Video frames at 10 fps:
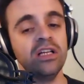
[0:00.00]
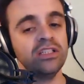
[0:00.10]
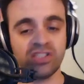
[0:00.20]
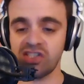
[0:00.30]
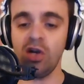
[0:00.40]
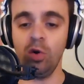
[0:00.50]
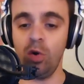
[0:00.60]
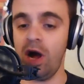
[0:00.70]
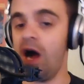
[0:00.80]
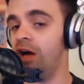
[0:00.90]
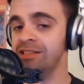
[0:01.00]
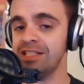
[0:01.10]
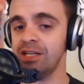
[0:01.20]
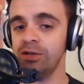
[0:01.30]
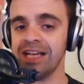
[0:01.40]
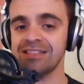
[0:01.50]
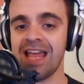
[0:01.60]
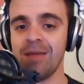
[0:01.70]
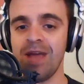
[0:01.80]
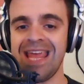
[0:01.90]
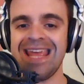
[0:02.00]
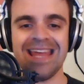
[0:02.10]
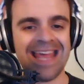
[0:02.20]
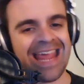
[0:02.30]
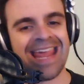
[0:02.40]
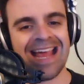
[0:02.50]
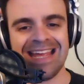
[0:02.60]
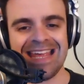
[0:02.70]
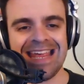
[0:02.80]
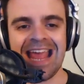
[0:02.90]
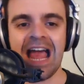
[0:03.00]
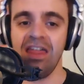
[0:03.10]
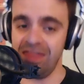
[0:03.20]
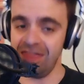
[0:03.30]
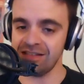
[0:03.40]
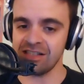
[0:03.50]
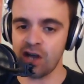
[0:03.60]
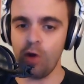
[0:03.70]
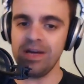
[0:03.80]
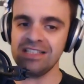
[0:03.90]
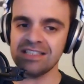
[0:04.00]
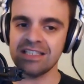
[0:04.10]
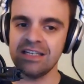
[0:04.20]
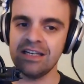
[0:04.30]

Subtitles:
So, until next time, AIE, this is Gomez,